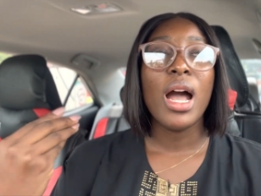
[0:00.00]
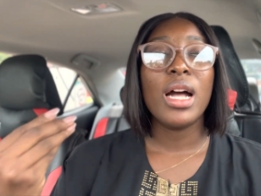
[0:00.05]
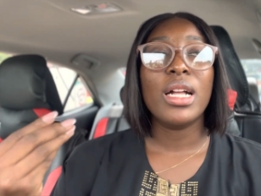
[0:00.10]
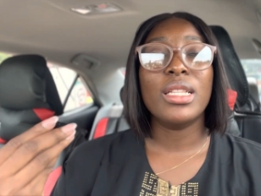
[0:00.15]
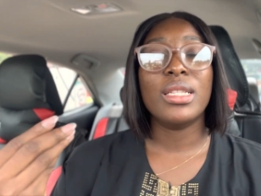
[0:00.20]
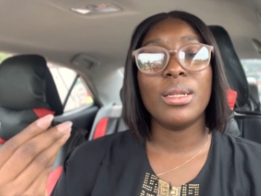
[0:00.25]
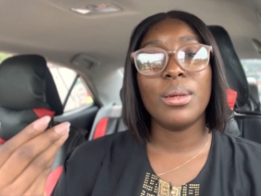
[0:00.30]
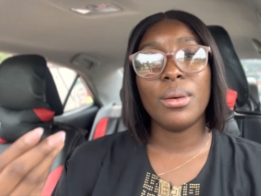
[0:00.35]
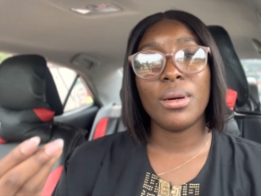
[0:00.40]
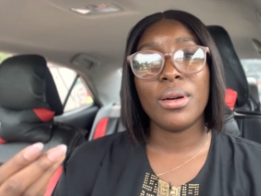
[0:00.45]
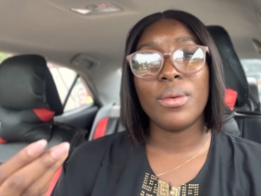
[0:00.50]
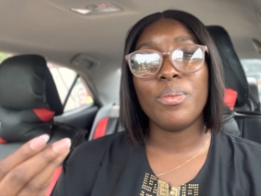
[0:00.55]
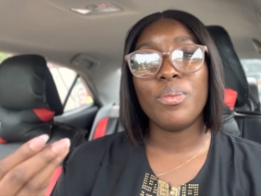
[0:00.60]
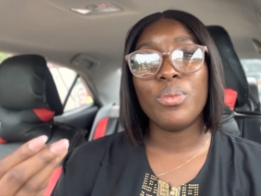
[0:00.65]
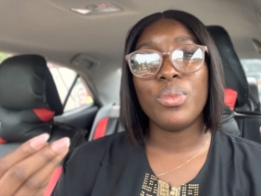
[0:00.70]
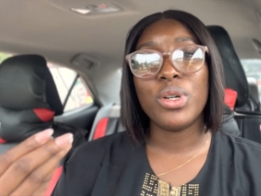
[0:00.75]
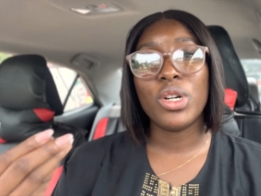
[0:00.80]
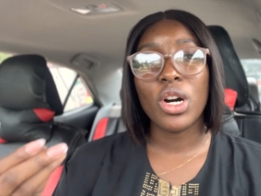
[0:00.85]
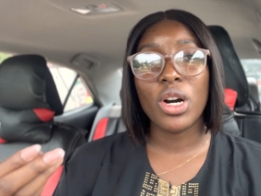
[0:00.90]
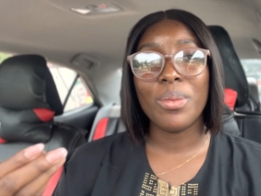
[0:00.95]
the
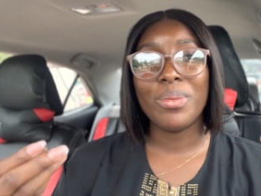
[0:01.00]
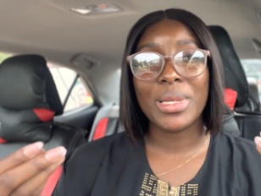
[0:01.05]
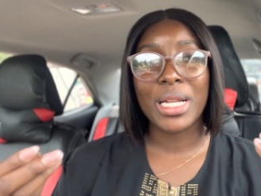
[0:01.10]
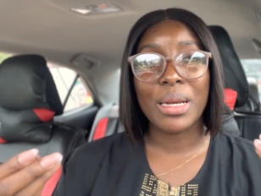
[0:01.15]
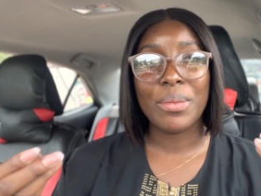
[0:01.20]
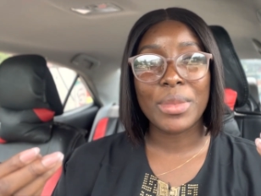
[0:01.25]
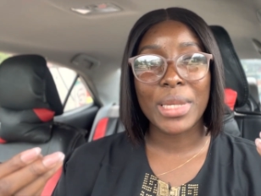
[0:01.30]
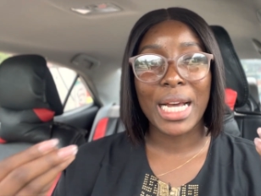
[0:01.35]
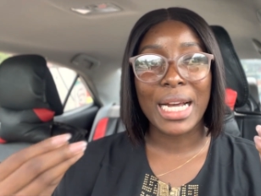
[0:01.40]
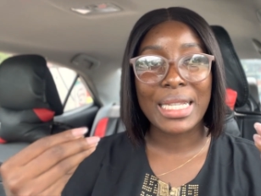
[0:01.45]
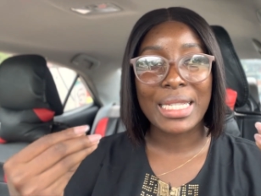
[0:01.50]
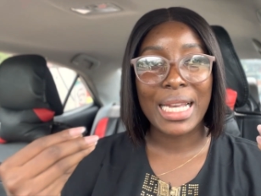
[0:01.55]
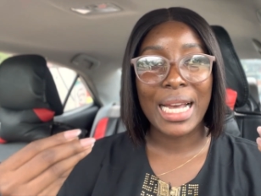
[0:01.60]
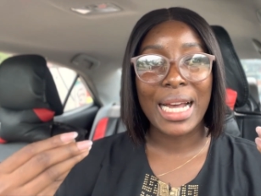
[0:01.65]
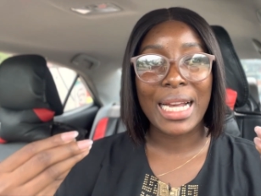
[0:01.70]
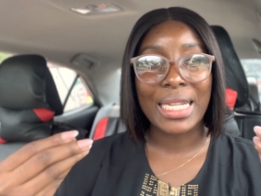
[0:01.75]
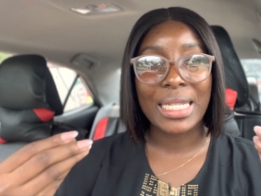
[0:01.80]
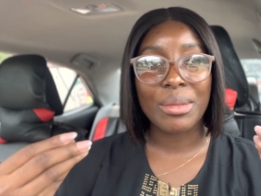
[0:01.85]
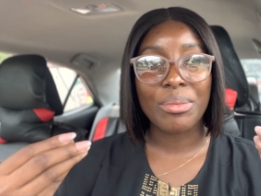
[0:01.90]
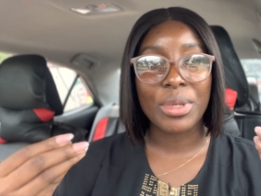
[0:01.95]
problem that
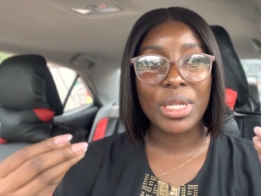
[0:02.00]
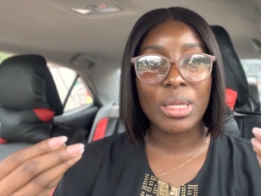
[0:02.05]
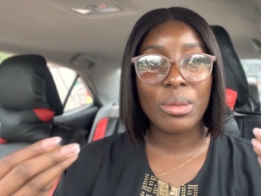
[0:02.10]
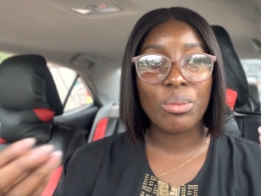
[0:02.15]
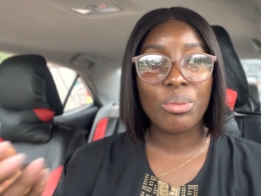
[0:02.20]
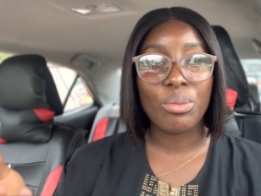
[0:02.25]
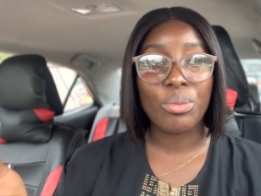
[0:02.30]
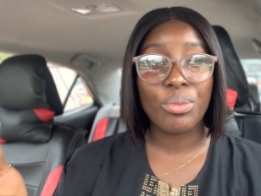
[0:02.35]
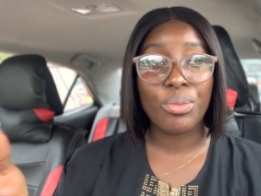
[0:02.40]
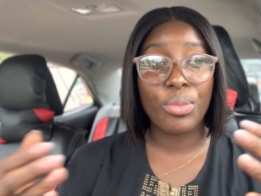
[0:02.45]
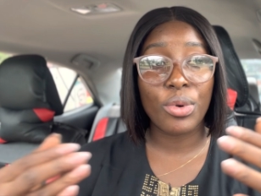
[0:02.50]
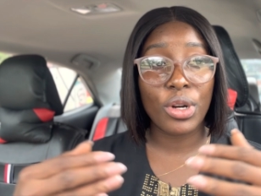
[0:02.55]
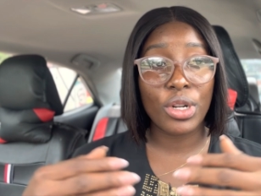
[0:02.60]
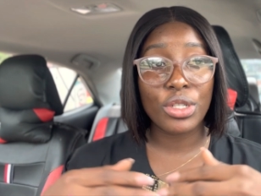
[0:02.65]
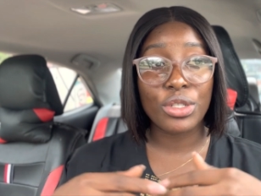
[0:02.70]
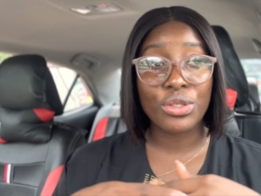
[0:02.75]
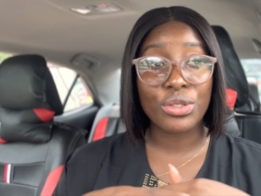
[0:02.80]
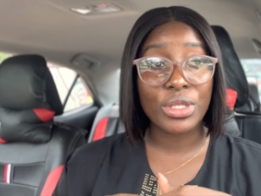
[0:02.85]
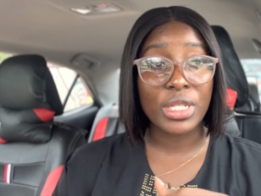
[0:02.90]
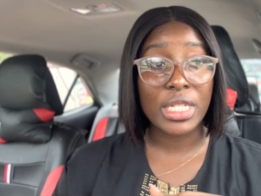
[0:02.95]
has been
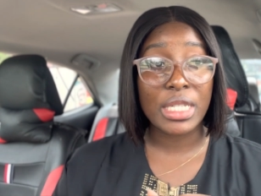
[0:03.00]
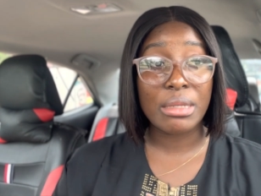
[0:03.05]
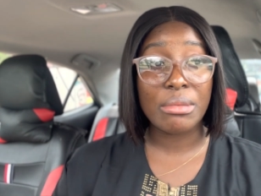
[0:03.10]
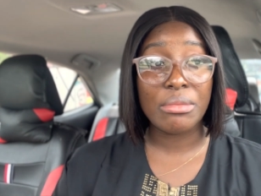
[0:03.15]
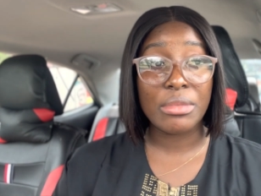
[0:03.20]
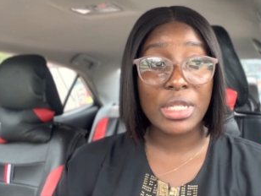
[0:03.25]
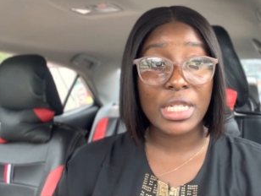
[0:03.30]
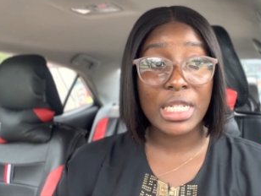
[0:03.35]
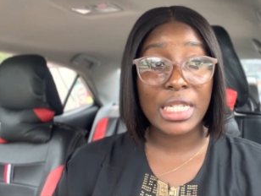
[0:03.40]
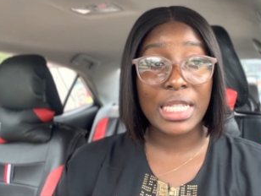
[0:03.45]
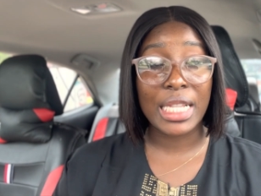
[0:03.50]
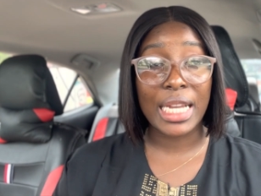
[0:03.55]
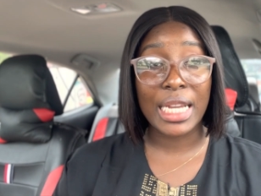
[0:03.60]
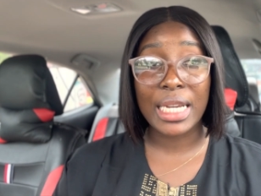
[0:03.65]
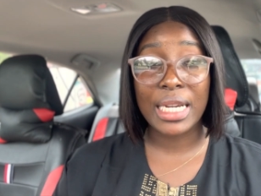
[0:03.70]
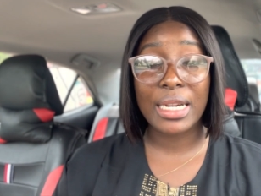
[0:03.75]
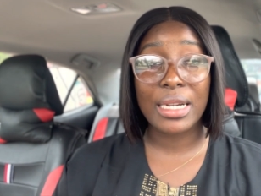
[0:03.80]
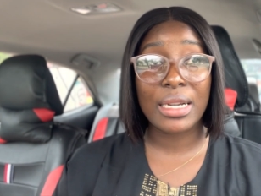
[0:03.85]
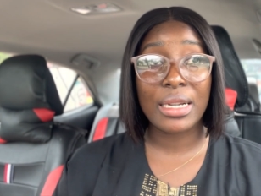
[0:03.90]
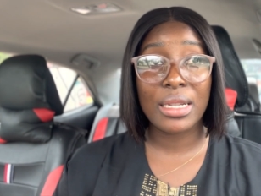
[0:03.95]
bothering me, like,